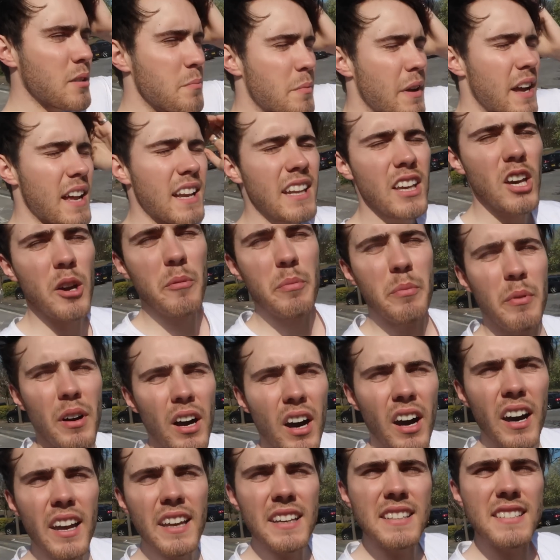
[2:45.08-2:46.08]
I can barely open
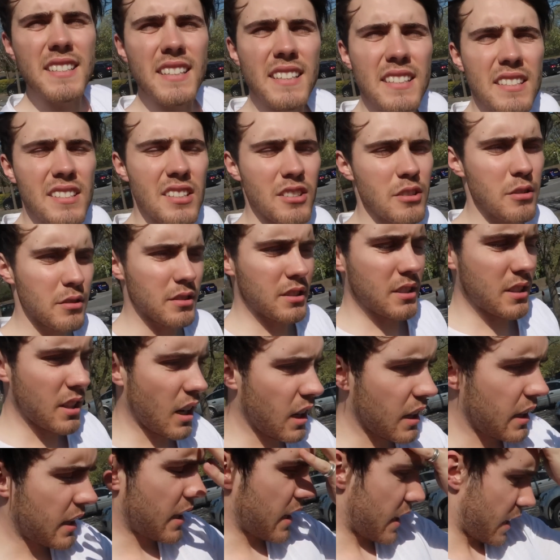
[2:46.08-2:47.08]
my eyes, it's so
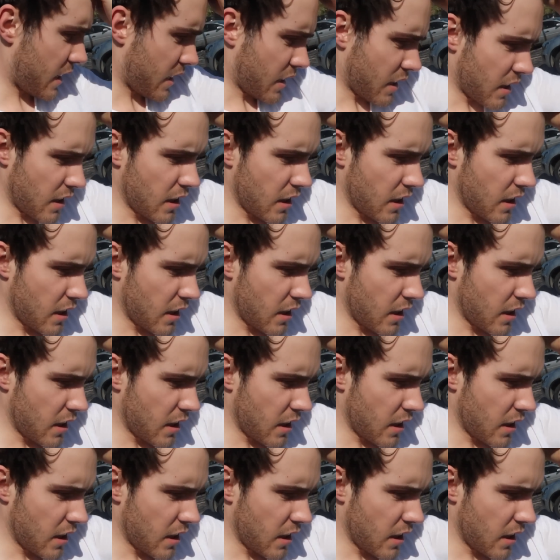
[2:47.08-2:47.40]
sunny.